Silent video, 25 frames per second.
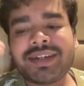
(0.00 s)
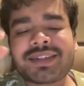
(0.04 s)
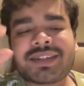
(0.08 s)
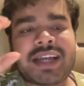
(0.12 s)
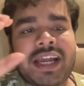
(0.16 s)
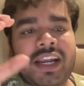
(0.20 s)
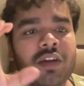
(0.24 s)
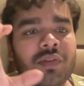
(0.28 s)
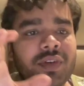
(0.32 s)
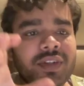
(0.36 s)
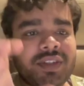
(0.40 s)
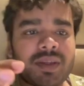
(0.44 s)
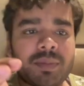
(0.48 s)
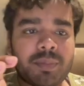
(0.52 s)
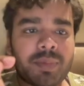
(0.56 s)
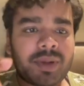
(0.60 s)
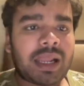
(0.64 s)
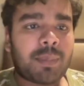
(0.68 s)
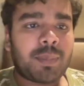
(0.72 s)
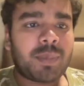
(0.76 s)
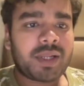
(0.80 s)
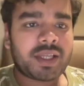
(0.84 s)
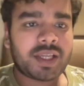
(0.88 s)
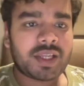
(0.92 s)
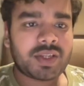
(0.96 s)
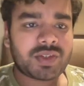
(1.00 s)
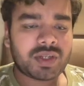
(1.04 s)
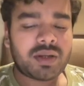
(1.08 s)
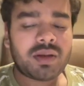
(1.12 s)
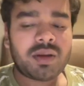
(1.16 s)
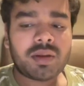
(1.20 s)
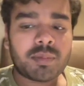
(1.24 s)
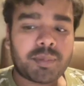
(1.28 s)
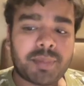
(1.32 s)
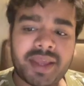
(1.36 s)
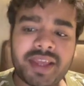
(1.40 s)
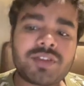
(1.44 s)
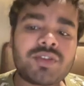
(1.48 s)
kind of a simple application
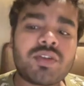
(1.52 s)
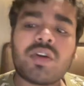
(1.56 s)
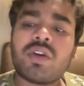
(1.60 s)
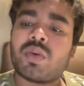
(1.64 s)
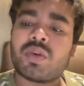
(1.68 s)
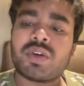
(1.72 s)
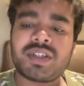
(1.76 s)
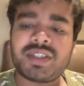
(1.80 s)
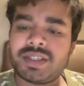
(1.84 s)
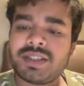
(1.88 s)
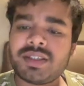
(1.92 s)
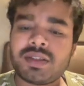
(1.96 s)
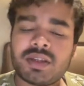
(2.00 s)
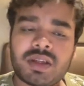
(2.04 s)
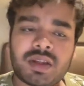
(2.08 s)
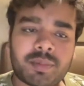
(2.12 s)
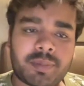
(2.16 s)
based on Node.js.